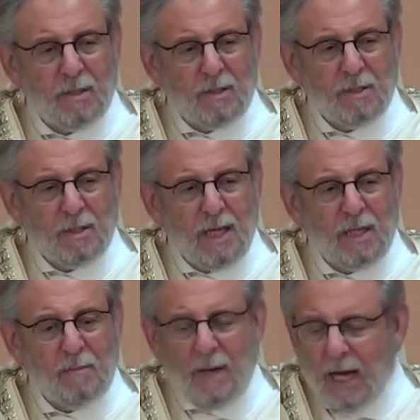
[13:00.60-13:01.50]
He had
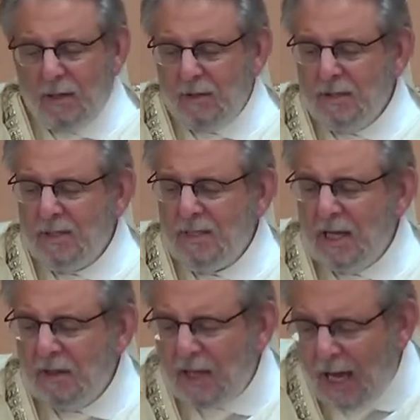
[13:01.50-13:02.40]
the manners to say
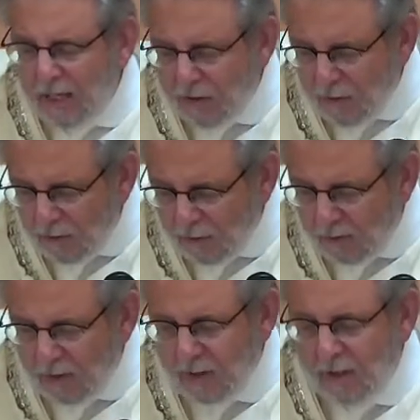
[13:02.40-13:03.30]
thank
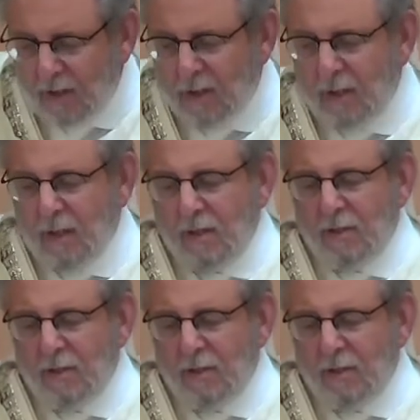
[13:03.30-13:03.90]
you to the